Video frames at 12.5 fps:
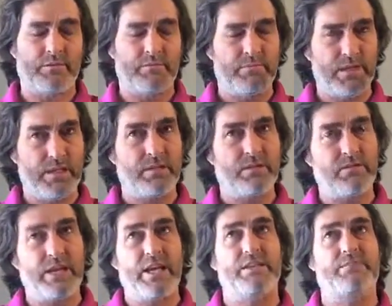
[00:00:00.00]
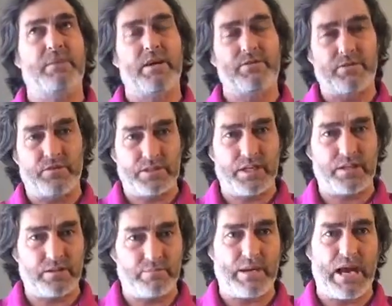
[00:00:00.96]
being raised by
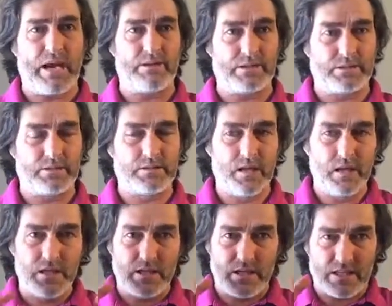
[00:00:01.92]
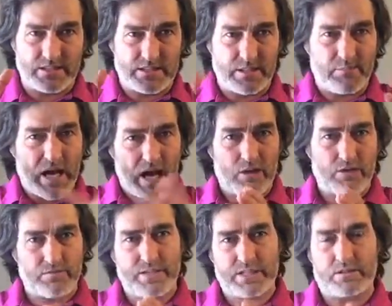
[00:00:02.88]
authoritarian parents and step out
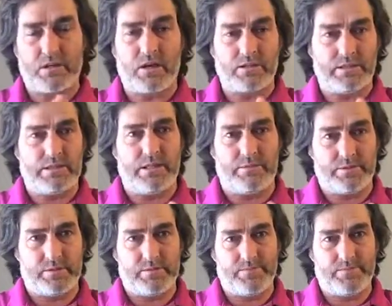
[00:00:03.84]
of that concept